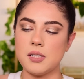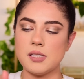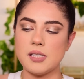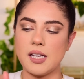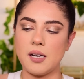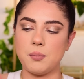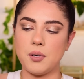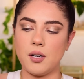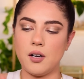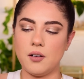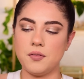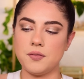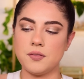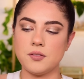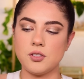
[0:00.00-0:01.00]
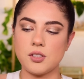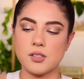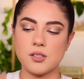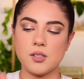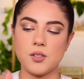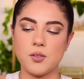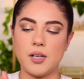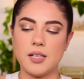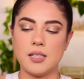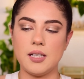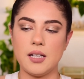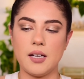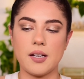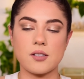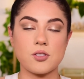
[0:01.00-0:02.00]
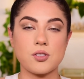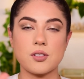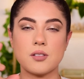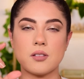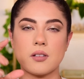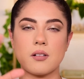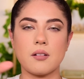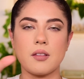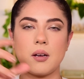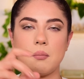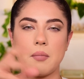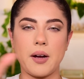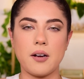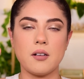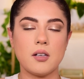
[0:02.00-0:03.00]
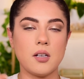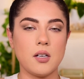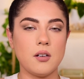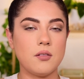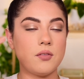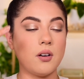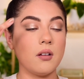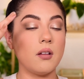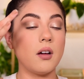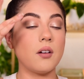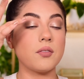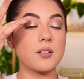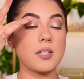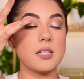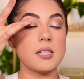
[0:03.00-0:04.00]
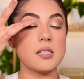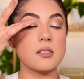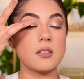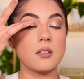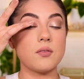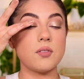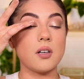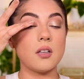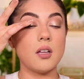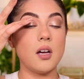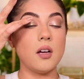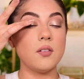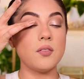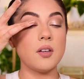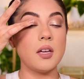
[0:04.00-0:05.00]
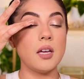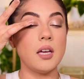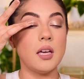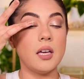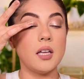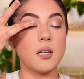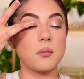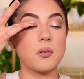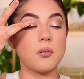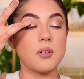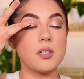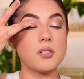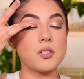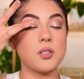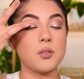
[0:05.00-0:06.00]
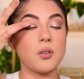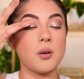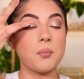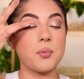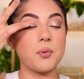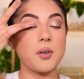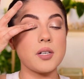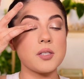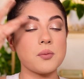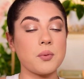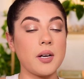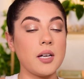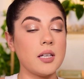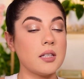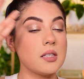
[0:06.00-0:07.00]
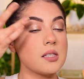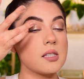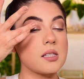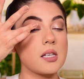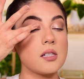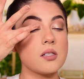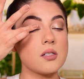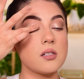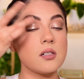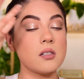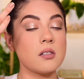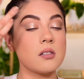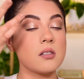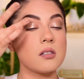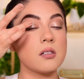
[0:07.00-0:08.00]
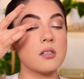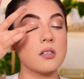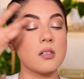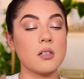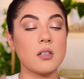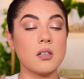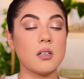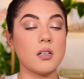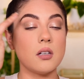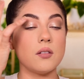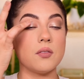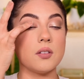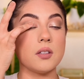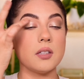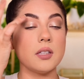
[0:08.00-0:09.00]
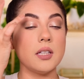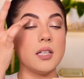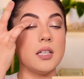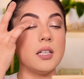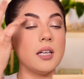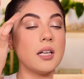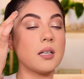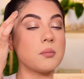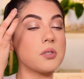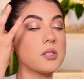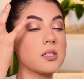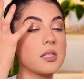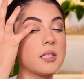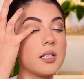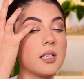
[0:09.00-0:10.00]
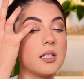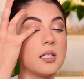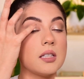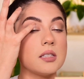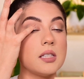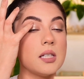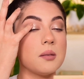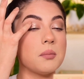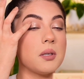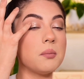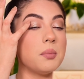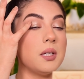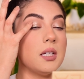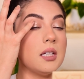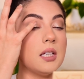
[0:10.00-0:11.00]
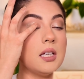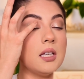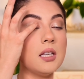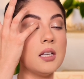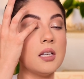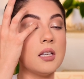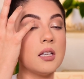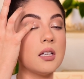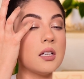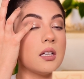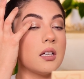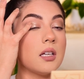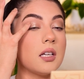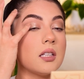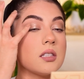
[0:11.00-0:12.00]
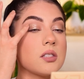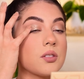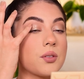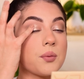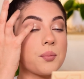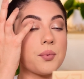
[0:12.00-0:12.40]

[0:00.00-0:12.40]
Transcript: going to tap off just so any extra glitter that might fall off can easily fall off, and I'm going to press right in the center of the lid, and I'm just going to take my pinky and sort of